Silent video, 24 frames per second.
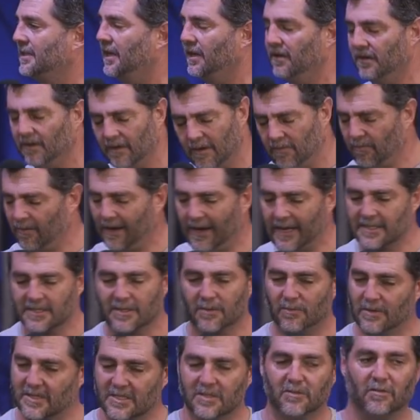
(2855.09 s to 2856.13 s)
And realize
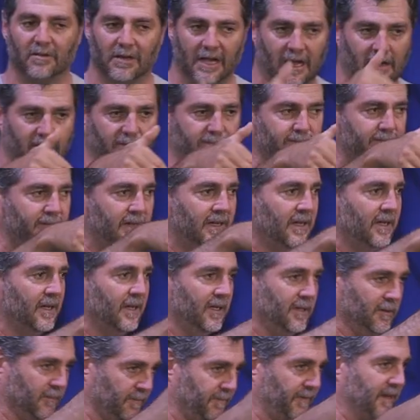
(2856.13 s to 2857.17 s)
the rest of your life
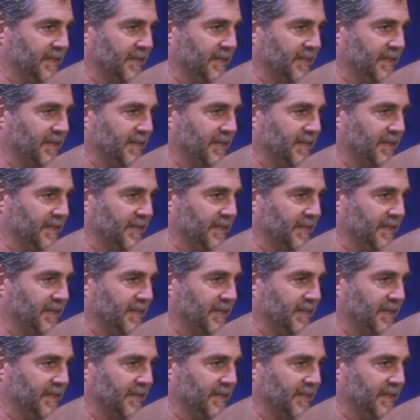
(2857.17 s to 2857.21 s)
you'll